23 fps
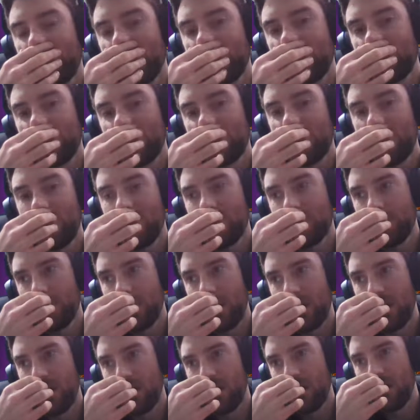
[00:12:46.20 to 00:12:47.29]
So it's not a
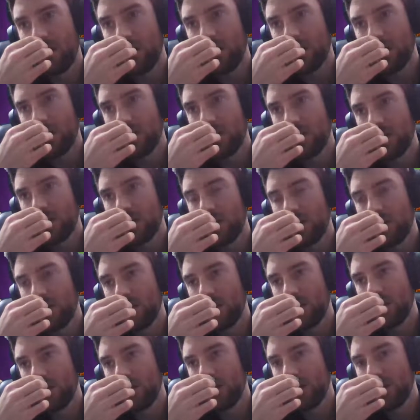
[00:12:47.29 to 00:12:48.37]
spell.
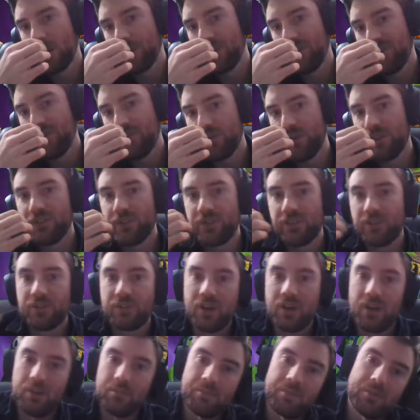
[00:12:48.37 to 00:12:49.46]
Could be Freezing
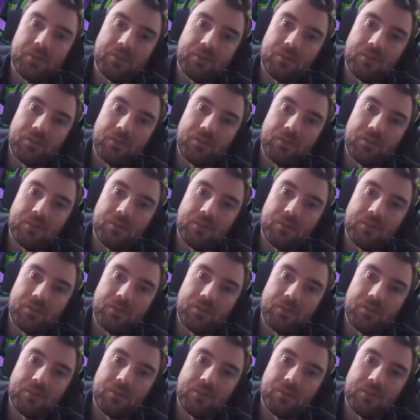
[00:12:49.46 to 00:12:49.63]
Trap.